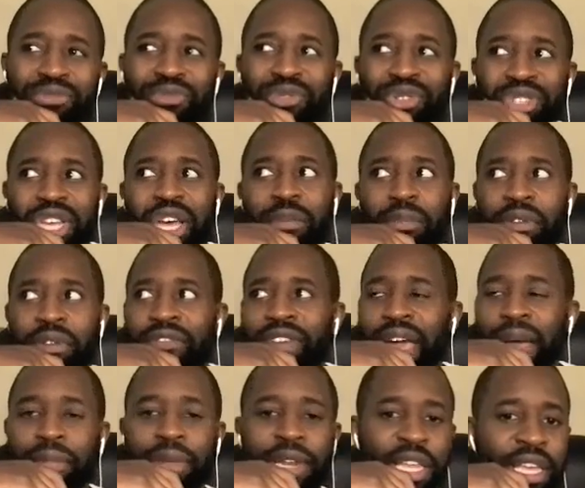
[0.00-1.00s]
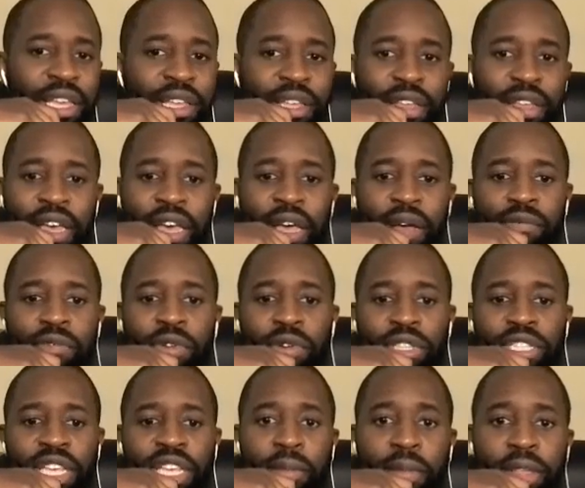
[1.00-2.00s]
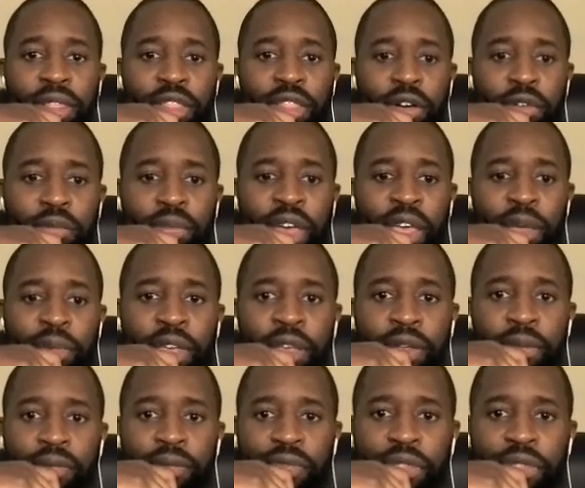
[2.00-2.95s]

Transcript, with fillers: more time with family. Uh, I've got a 10 month old baby.